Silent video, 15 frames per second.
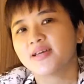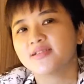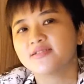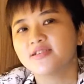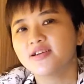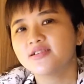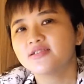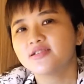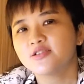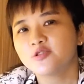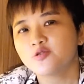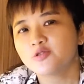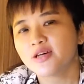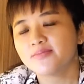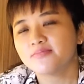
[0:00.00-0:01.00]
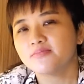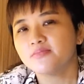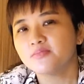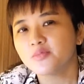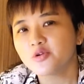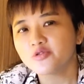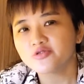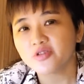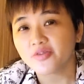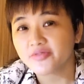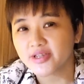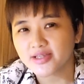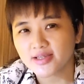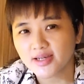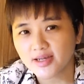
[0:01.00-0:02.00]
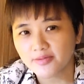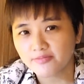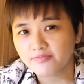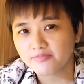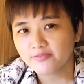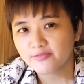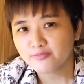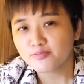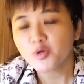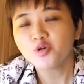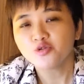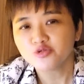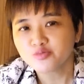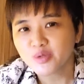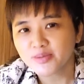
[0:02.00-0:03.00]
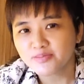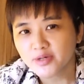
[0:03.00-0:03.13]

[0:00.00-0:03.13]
I can guarantee you that most of the time, most